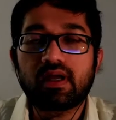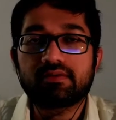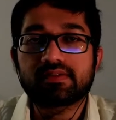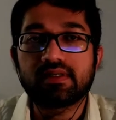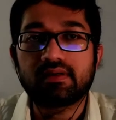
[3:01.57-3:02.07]

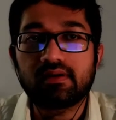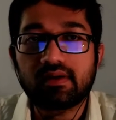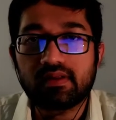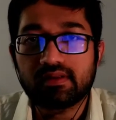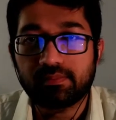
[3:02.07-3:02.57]
have
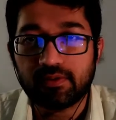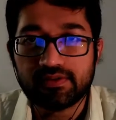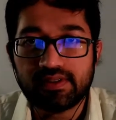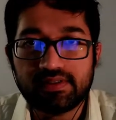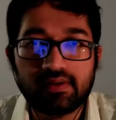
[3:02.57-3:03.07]
certainty in the
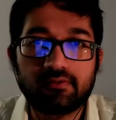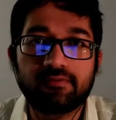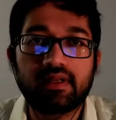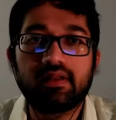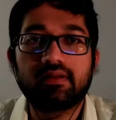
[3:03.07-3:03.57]
position of
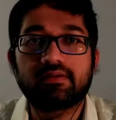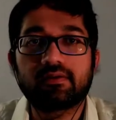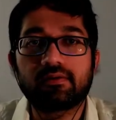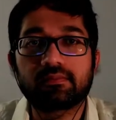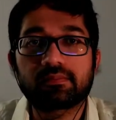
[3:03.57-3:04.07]
an
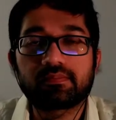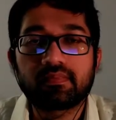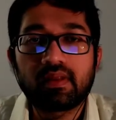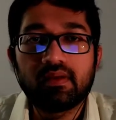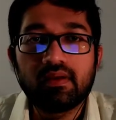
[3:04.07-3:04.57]
electron.
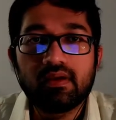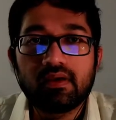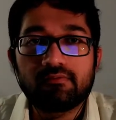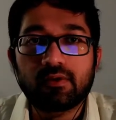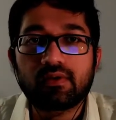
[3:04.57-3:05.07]

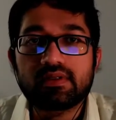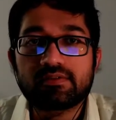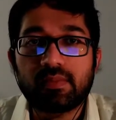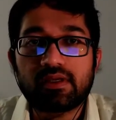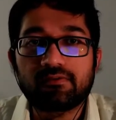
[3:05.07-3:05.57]
We only
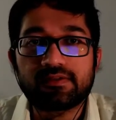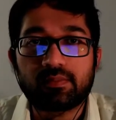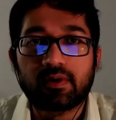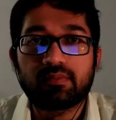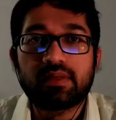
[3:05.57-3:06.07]
speak of the
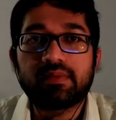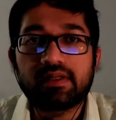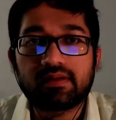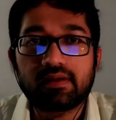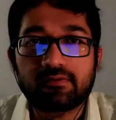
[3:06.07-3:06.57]

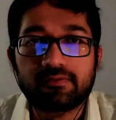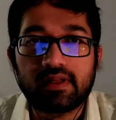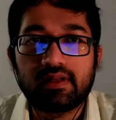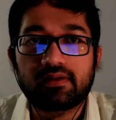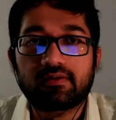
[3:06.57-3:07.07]
probability of an
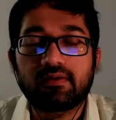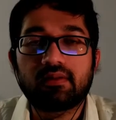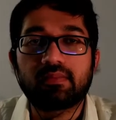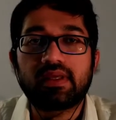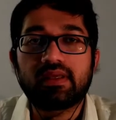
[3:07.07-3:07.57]

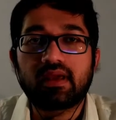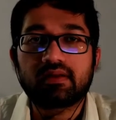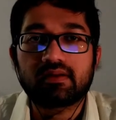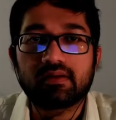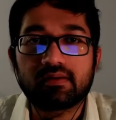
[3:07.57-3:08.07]
electron being
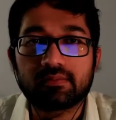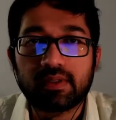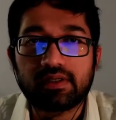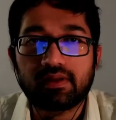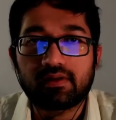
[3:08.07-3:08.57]
at a
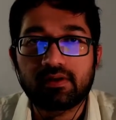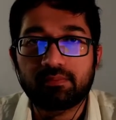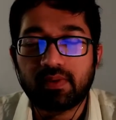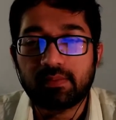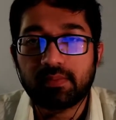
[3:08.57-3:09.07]
particular
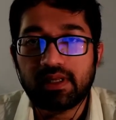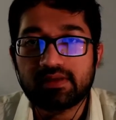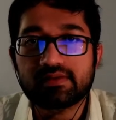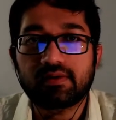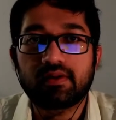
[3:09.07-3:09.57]

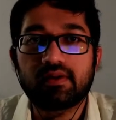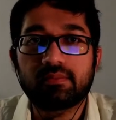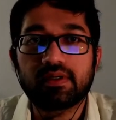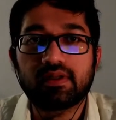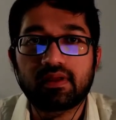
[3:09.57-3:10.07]
place or in a
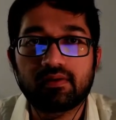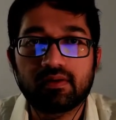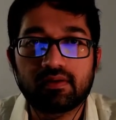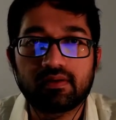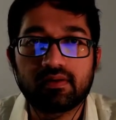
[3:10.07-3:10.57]

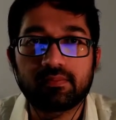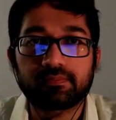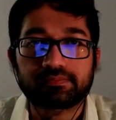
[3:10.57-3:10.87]
particular